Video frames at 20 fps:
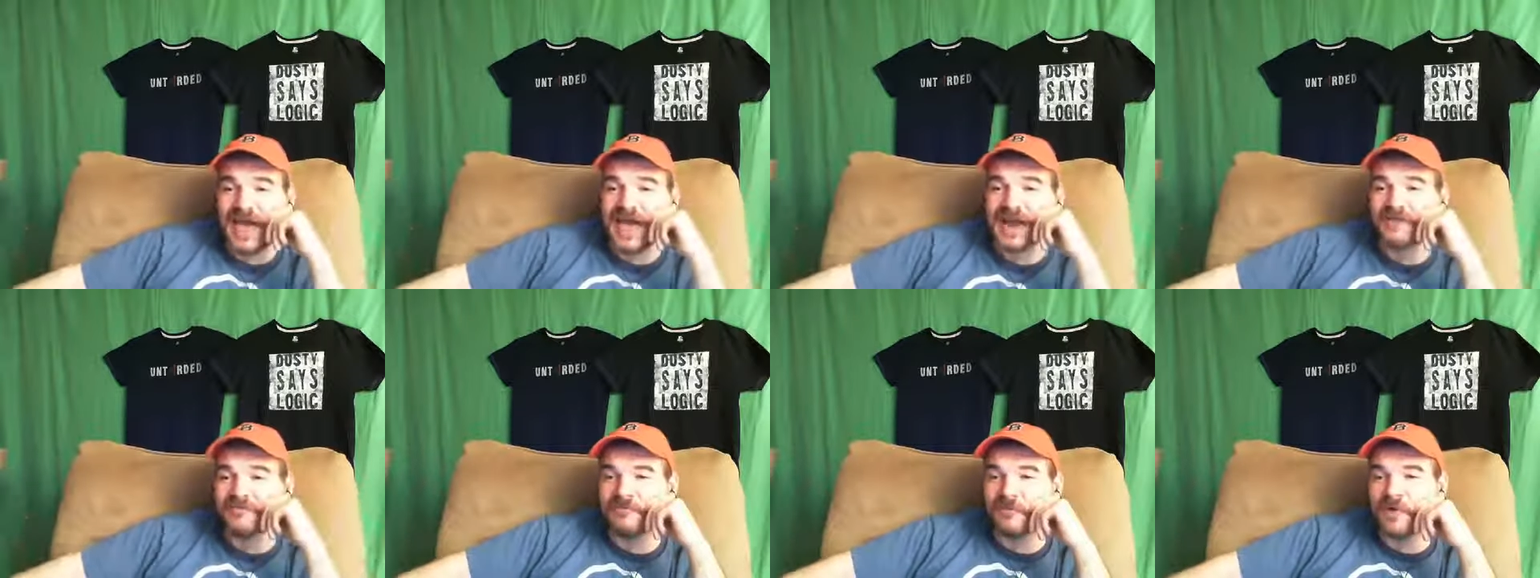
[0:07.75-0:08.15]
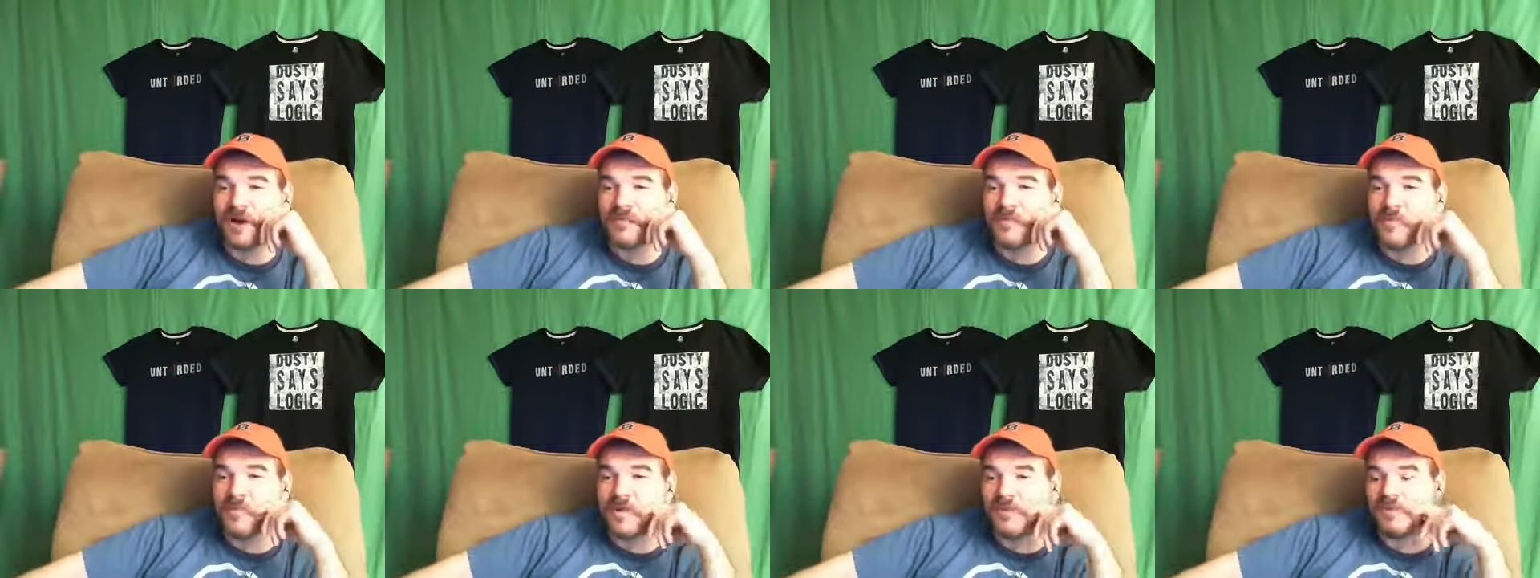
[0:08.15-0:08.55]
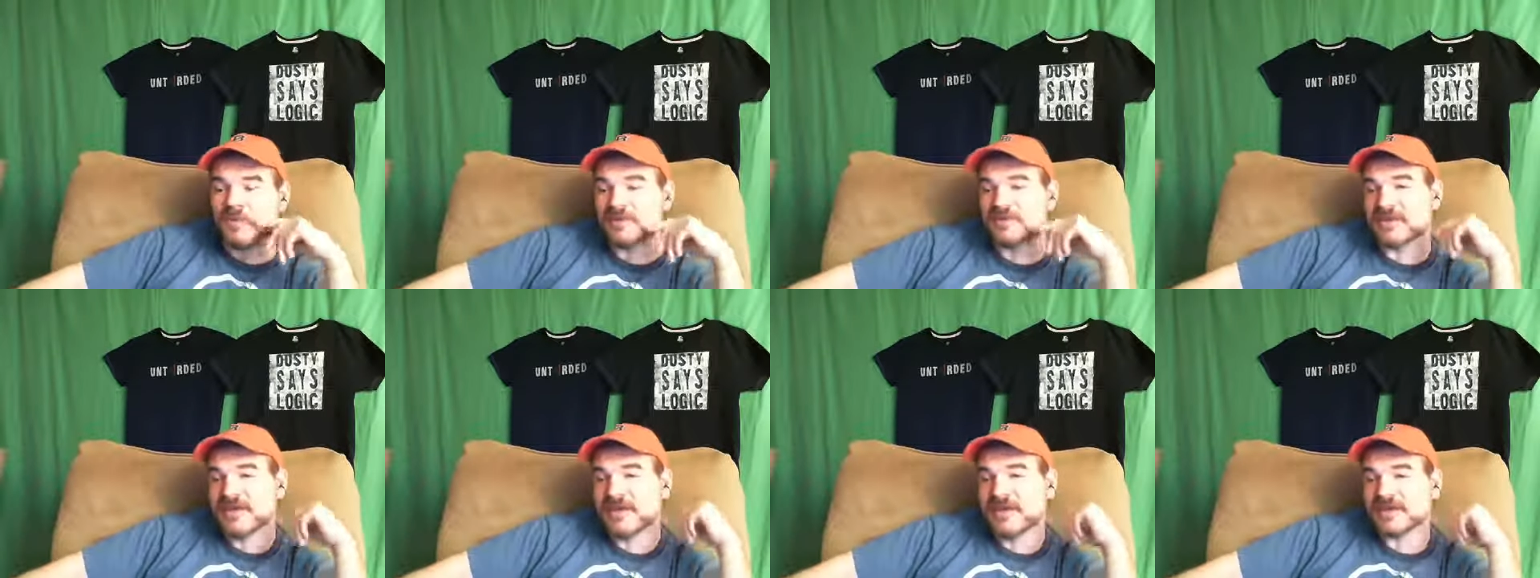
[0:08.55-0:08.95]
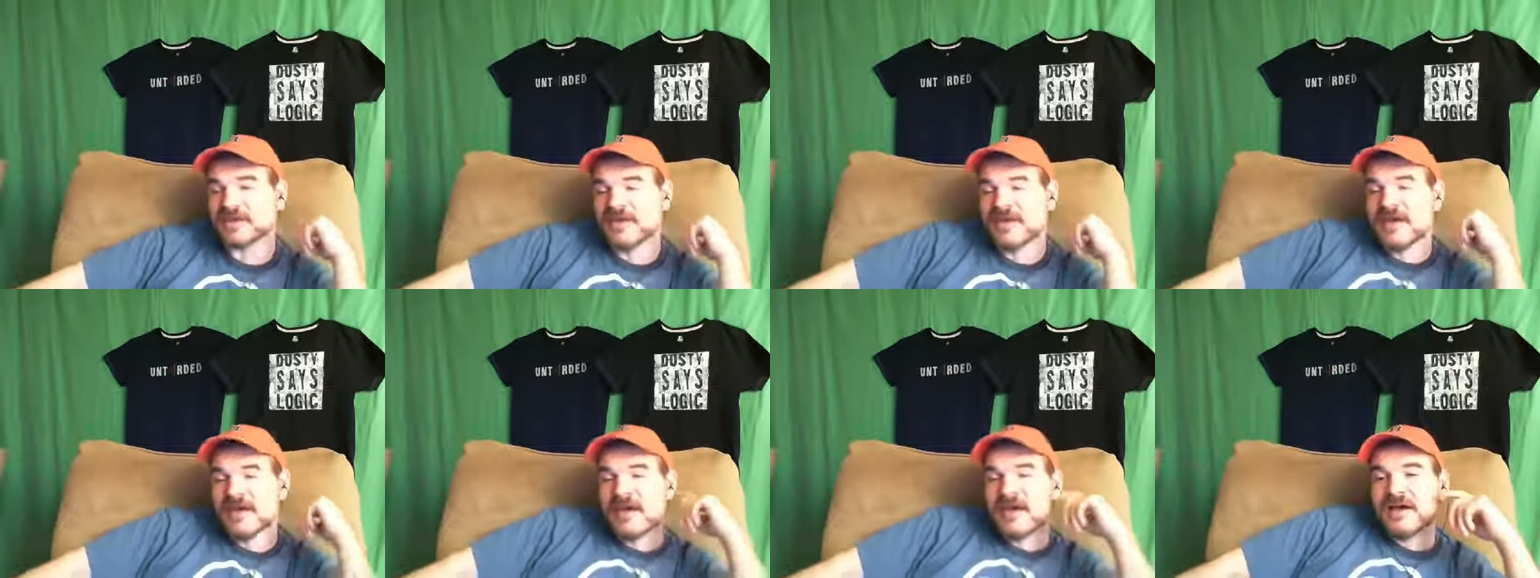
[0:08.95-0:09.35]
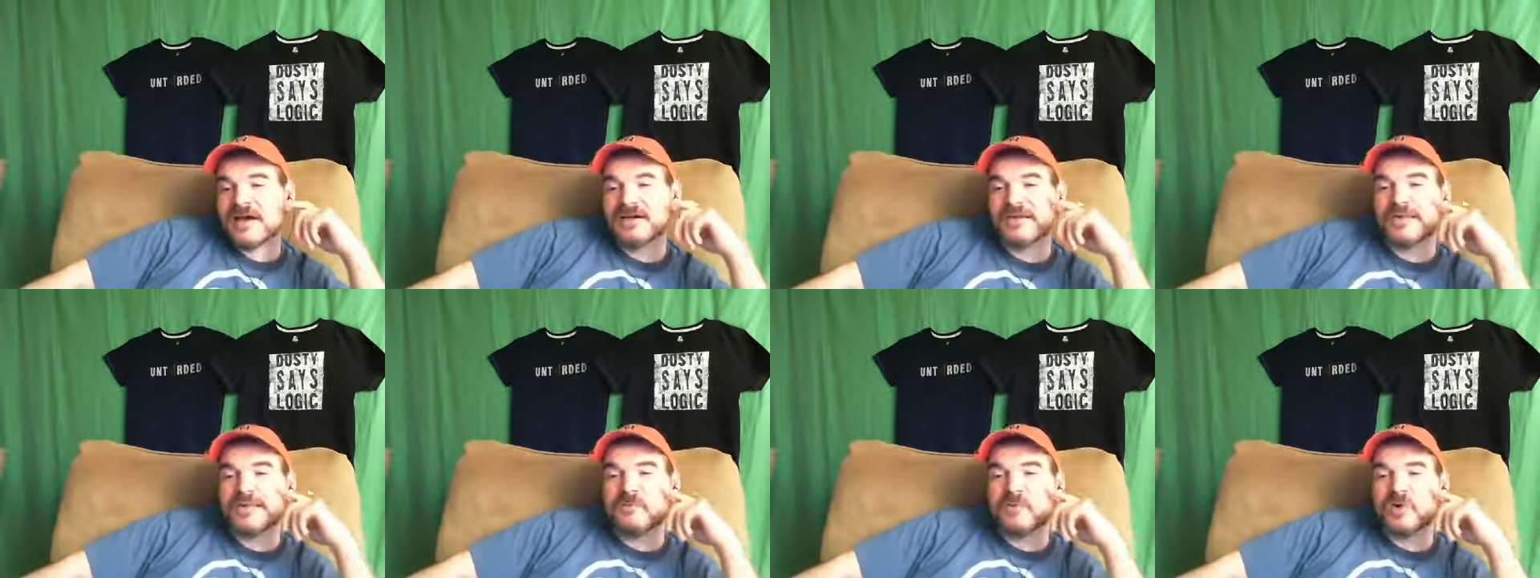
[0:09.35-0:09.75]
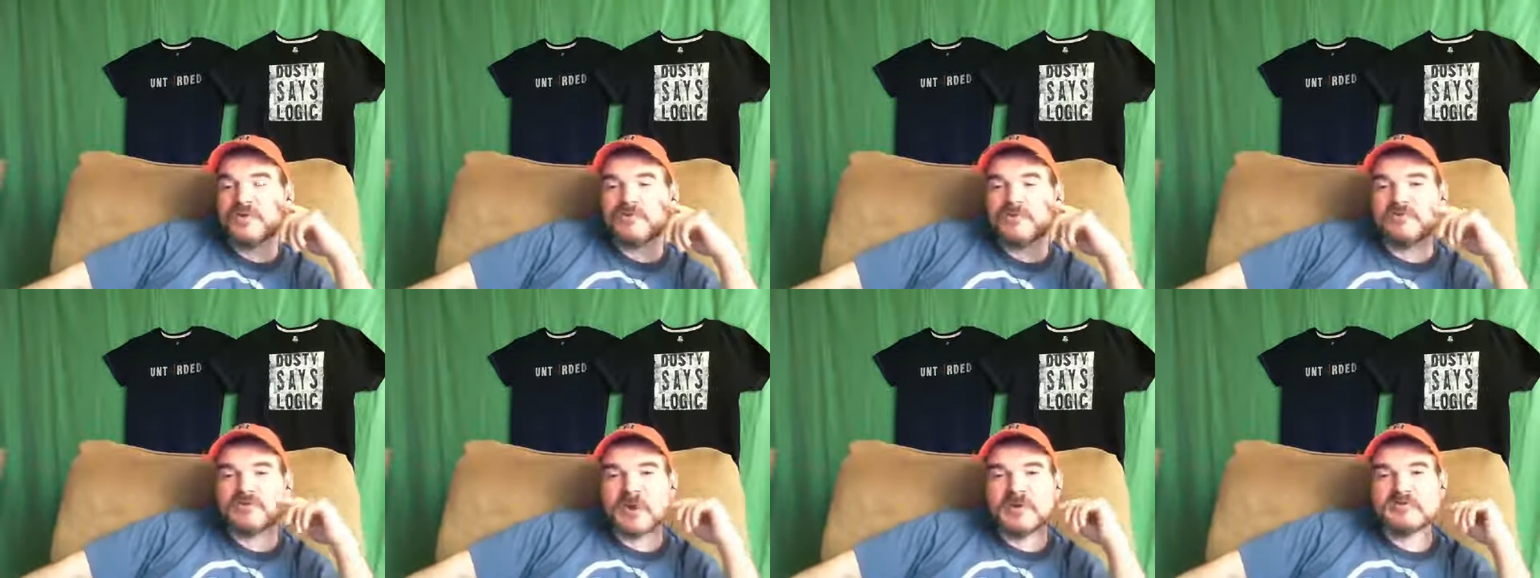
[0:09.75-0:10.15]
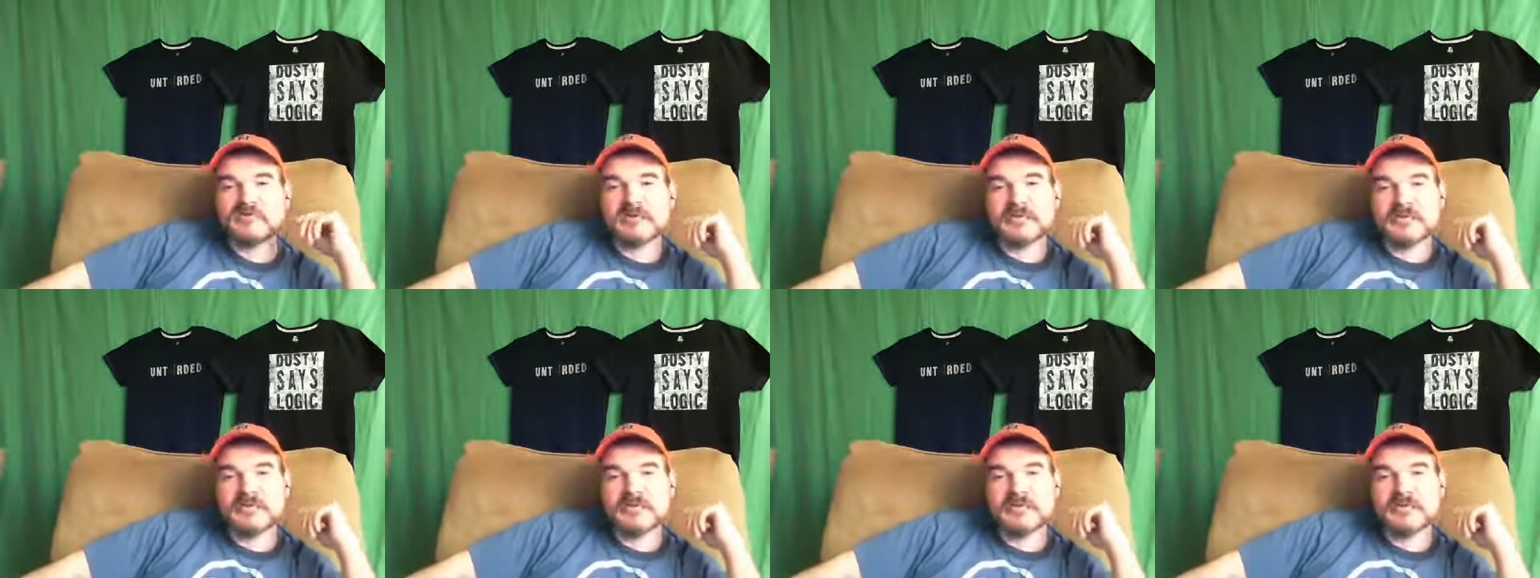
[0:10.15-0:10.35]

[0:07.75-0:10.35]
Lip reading: I don't remember one thing. We've